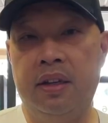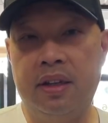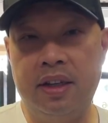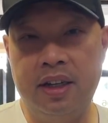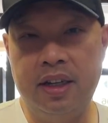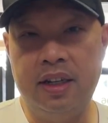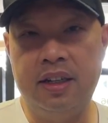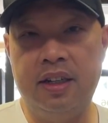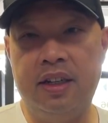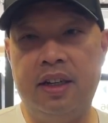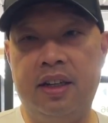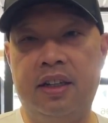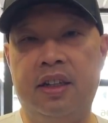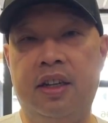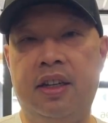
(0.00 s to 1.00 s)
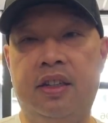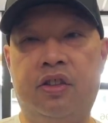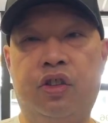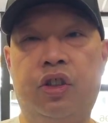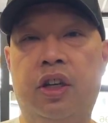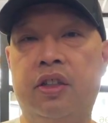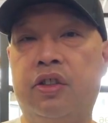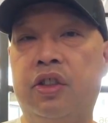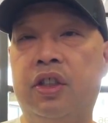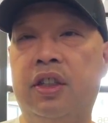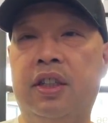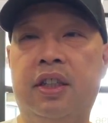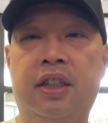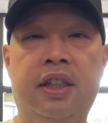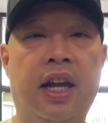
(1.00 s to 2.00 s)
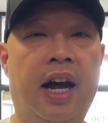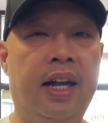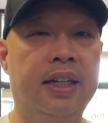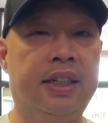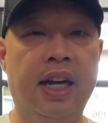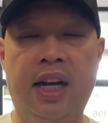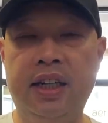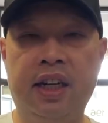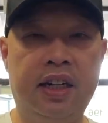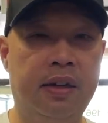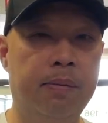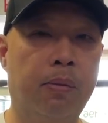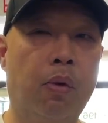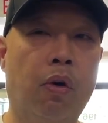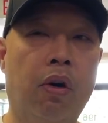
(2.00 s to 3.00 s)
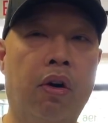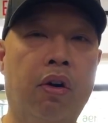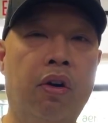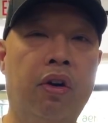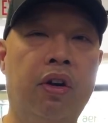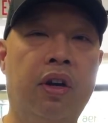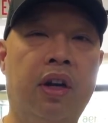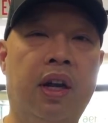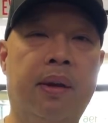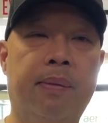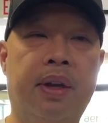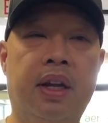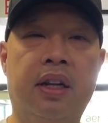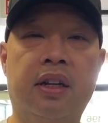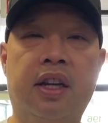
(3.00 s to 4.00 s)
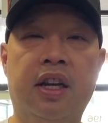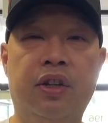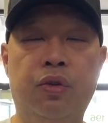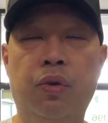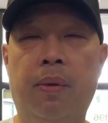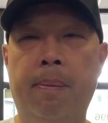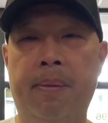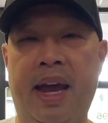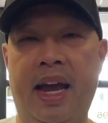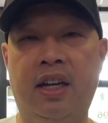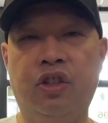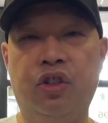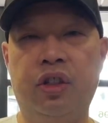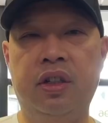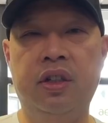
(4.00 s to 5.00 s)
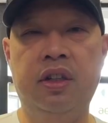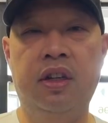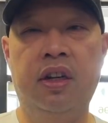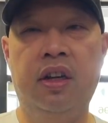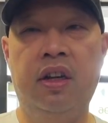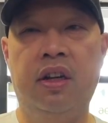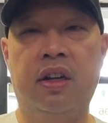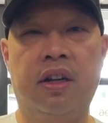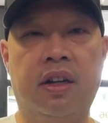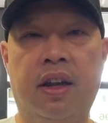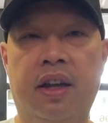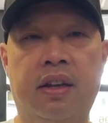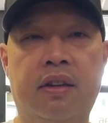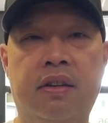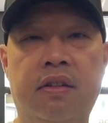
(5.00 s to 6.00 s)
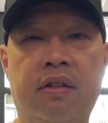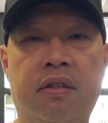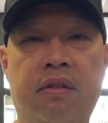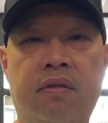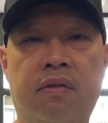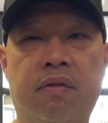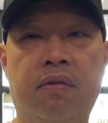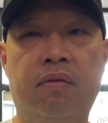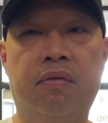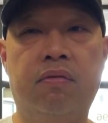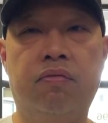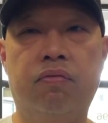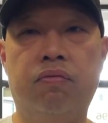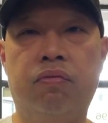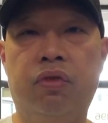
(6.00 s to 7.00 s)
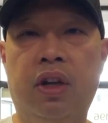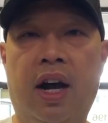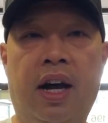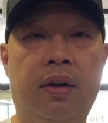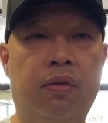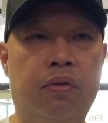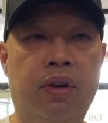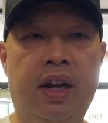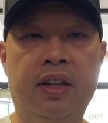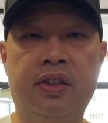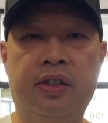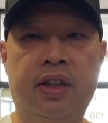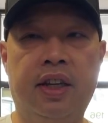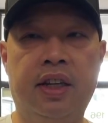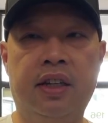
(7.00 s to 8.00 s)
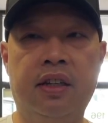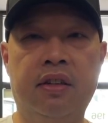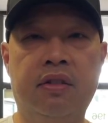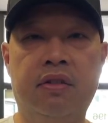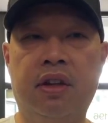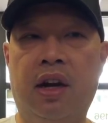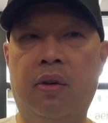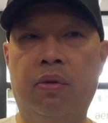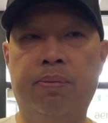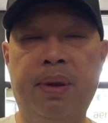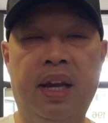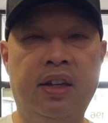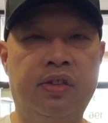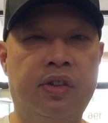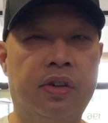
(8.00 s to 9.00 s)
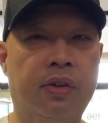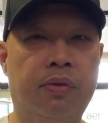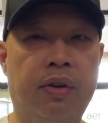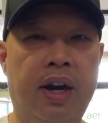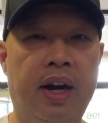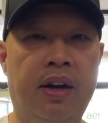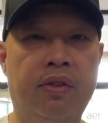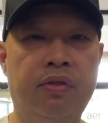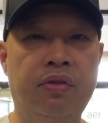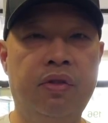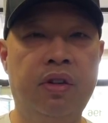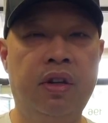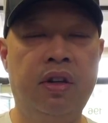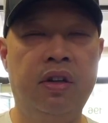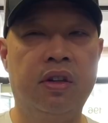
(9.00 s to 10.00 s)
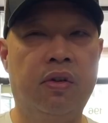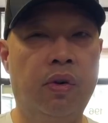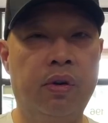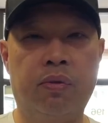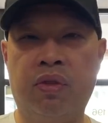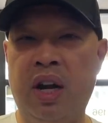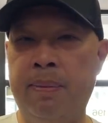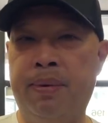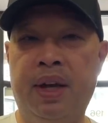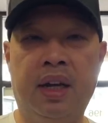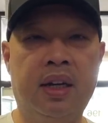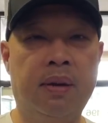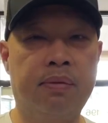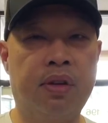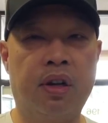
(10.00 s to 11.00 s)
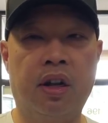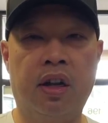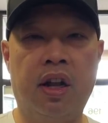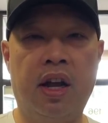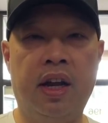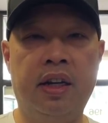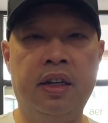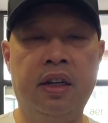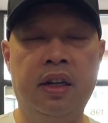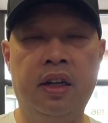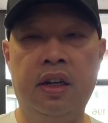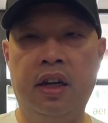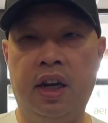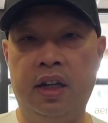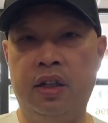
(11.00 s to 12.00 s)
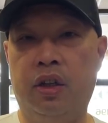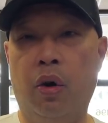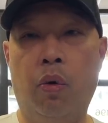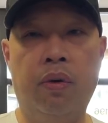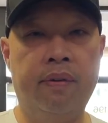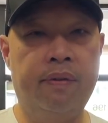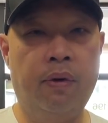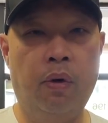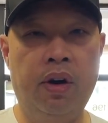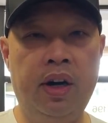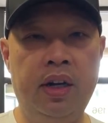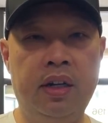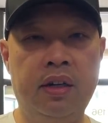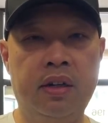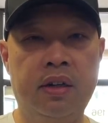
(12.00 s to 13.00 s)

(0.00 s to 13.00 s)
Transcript: It's just not done anymore. I mean, can you imagine, like, not resting, not pacing around, going right back up to the line and going for it?